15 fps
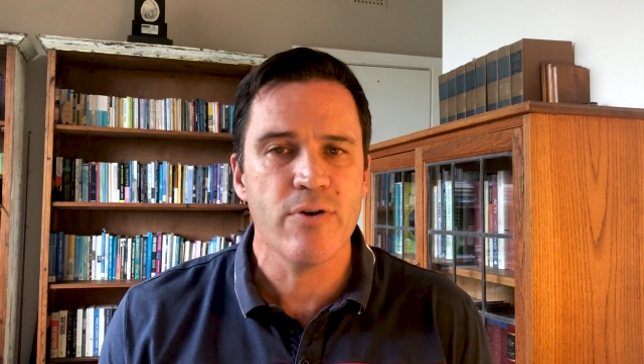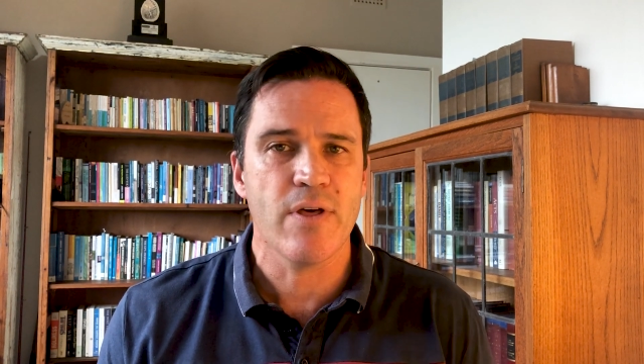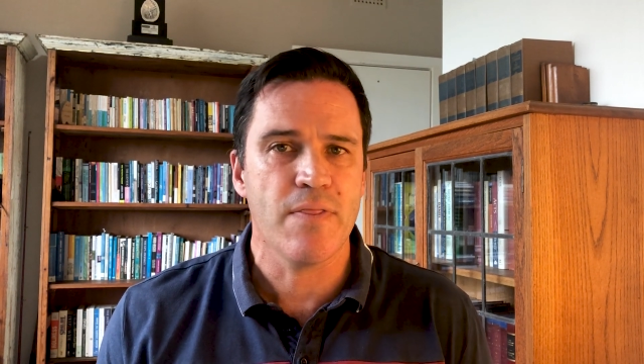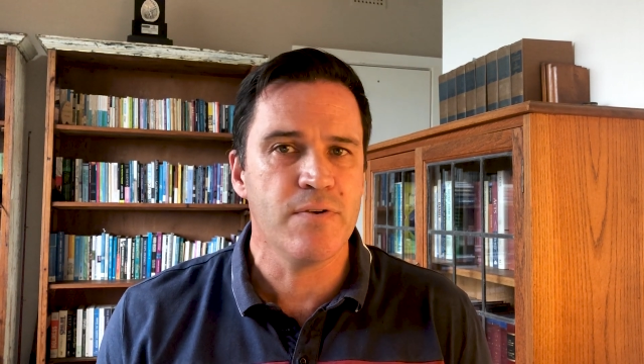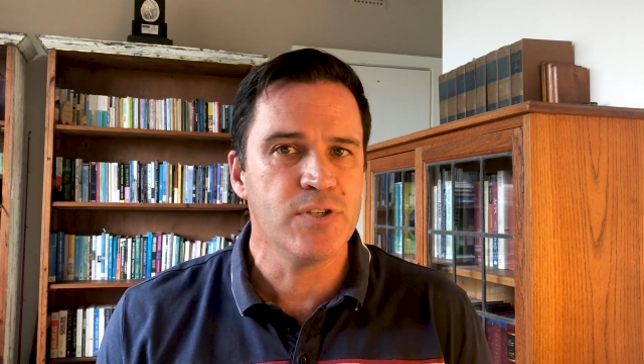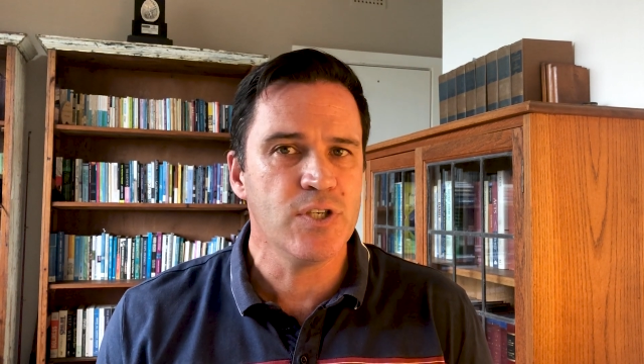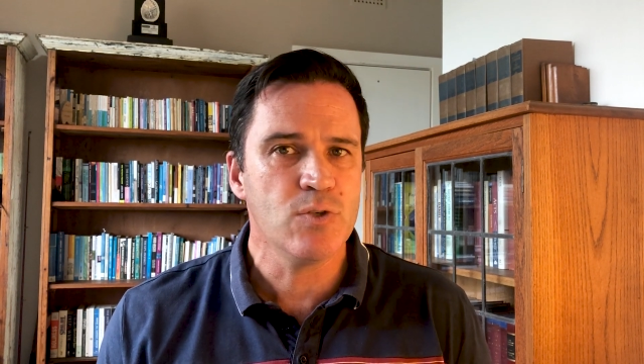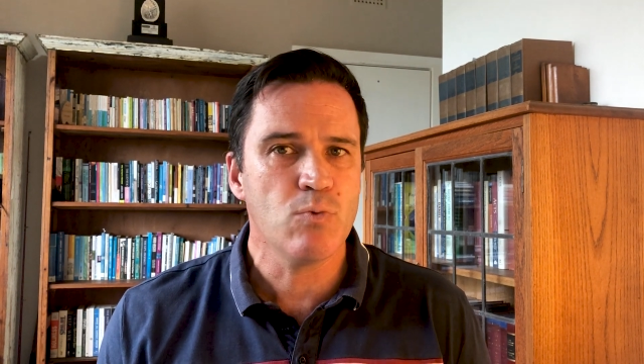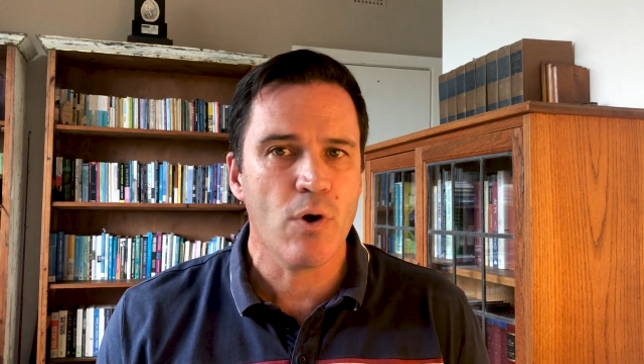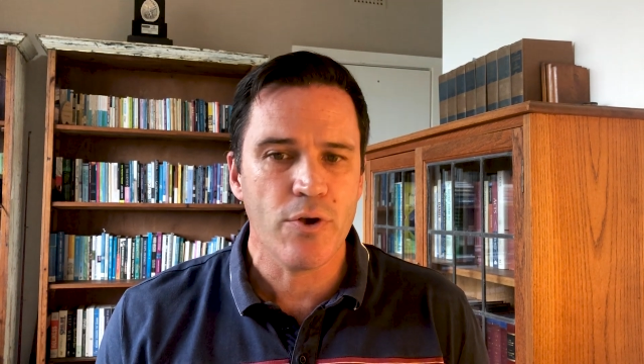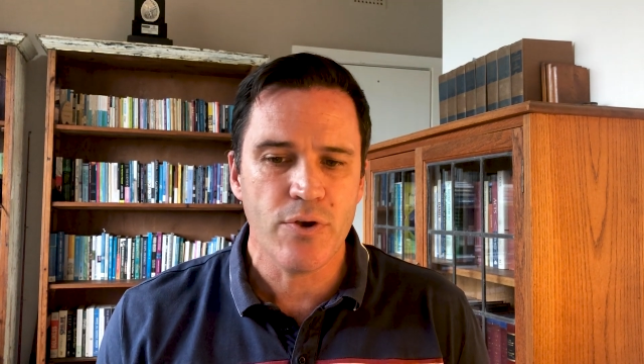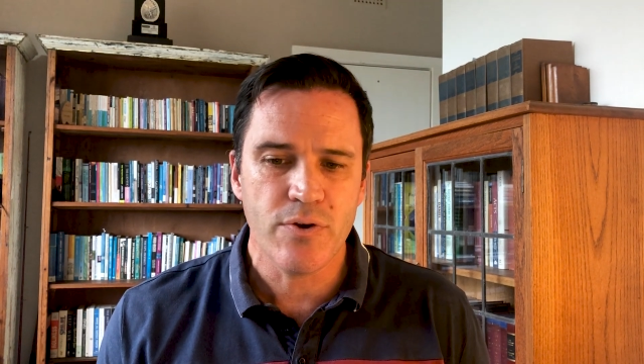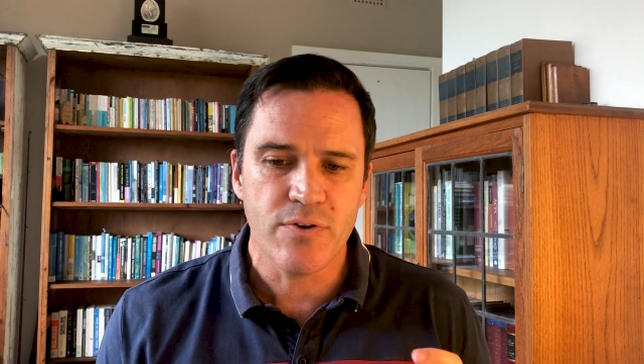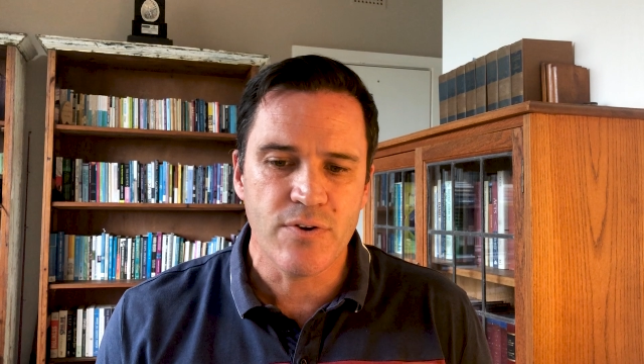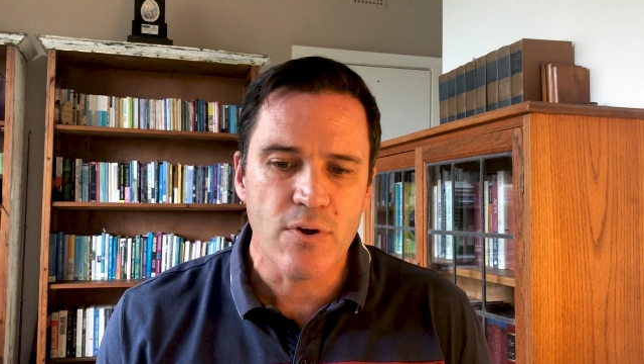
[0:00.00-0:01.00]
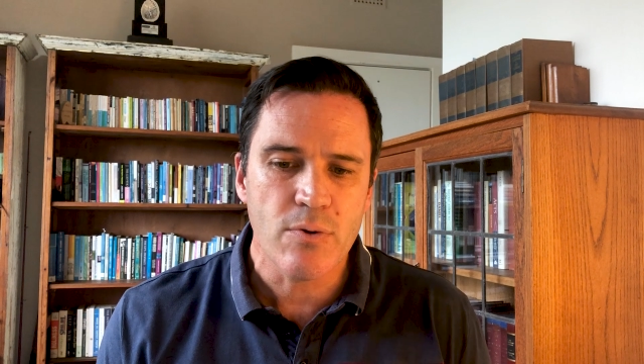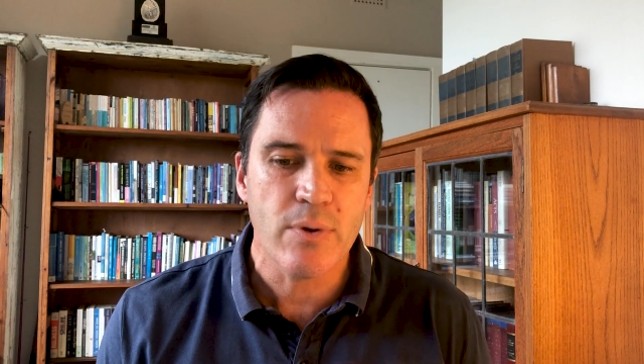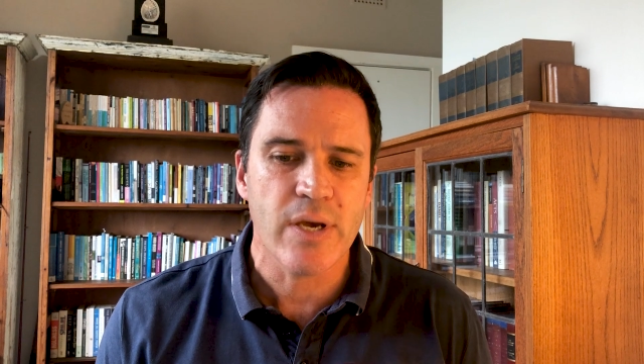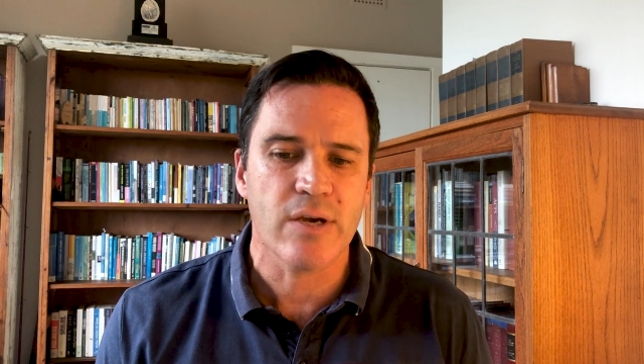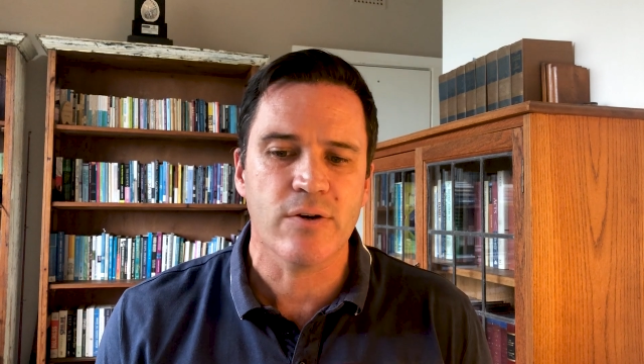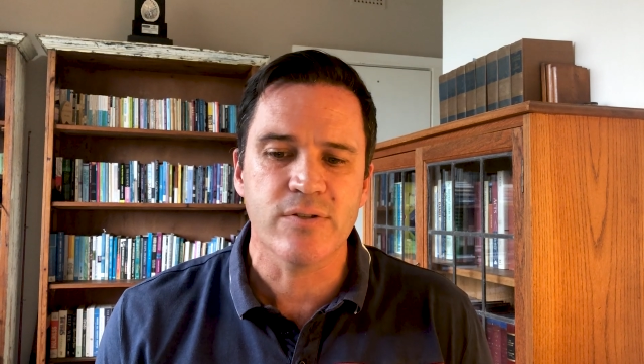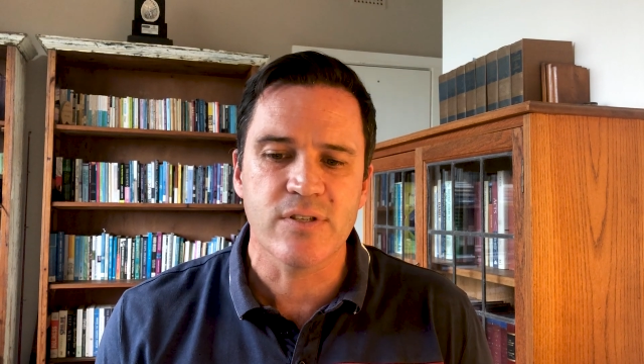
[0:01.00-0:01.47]
that this is what you're
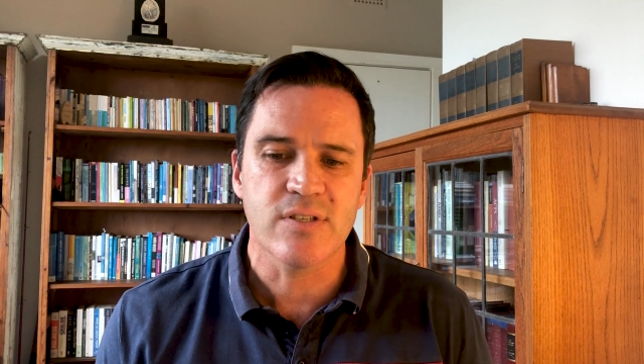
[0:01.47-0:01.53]
doing on